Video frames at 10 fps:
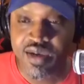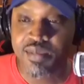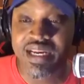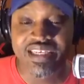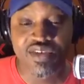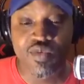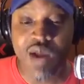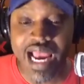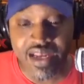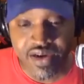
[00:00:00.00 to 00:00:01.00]
But as a
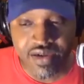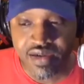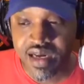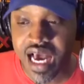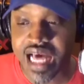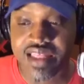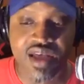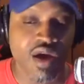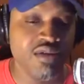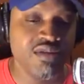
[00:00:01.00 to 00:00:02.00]
writer, I
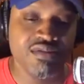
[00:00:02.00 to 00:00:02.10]
thought